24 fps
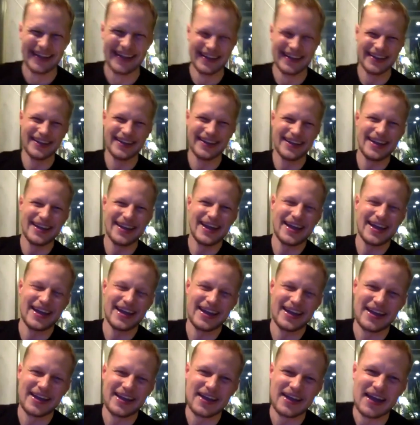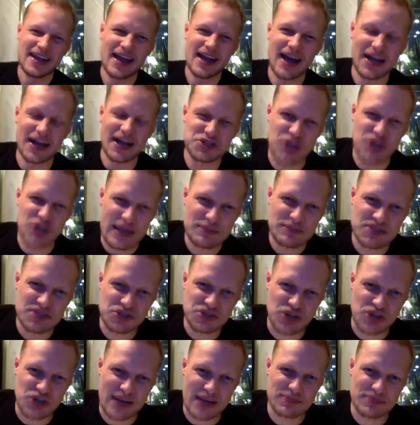no withering violet. Uh, James,
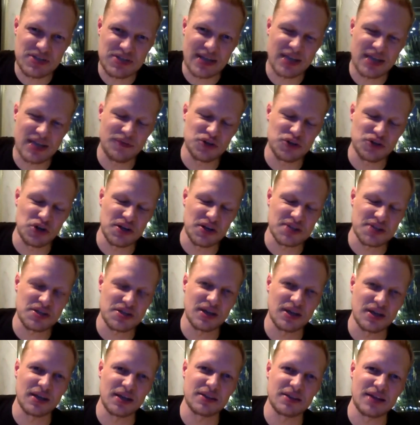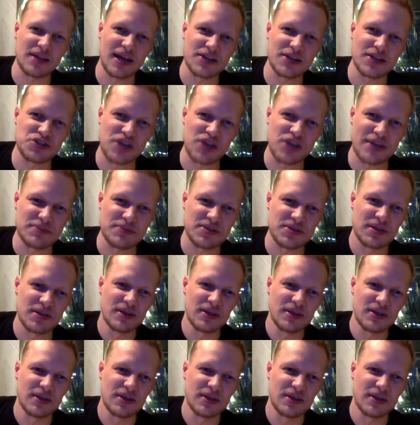James, thank you for joining us. Uh, James,